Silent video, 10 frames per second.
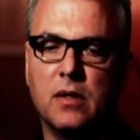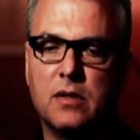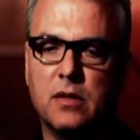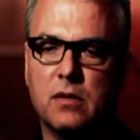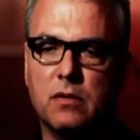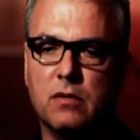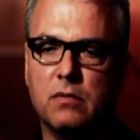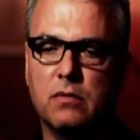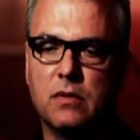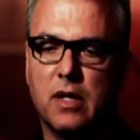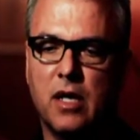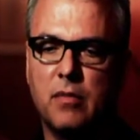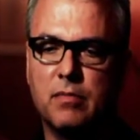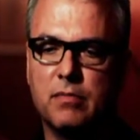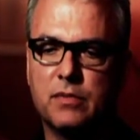to
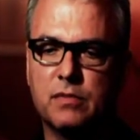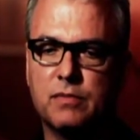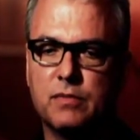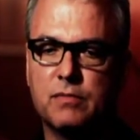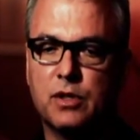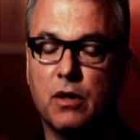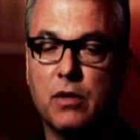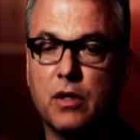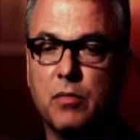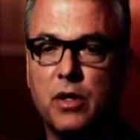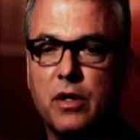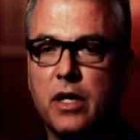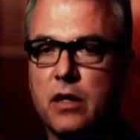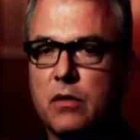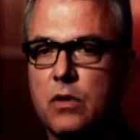help show the community
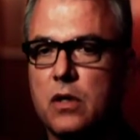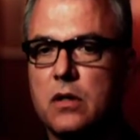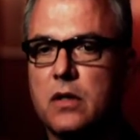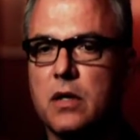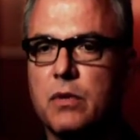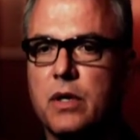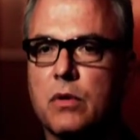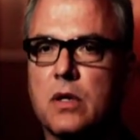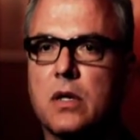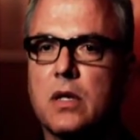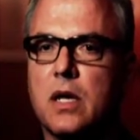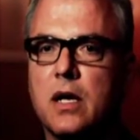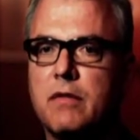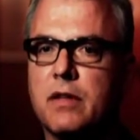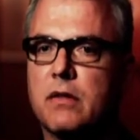and the world that we were
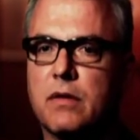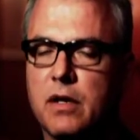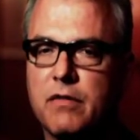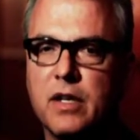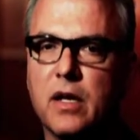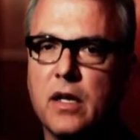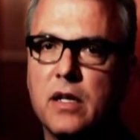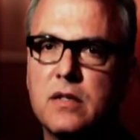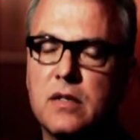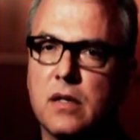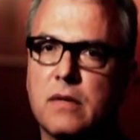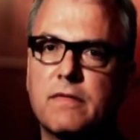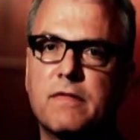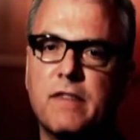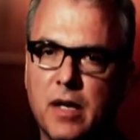alive and thriving, and he's done a
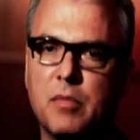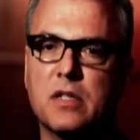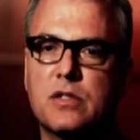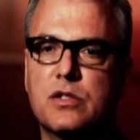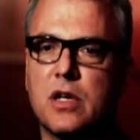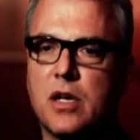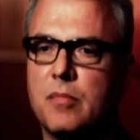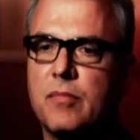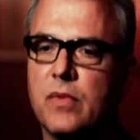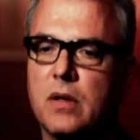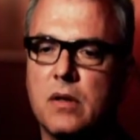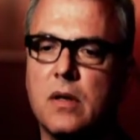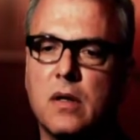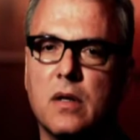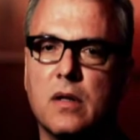fabulous job
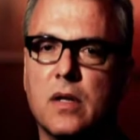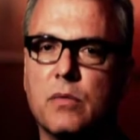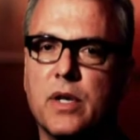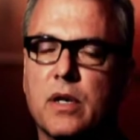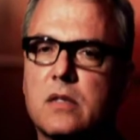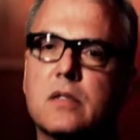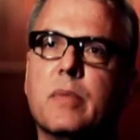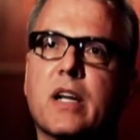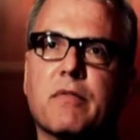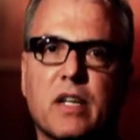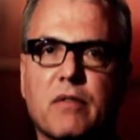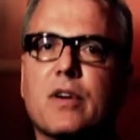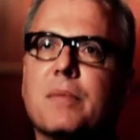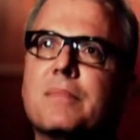that we are still benefiting from.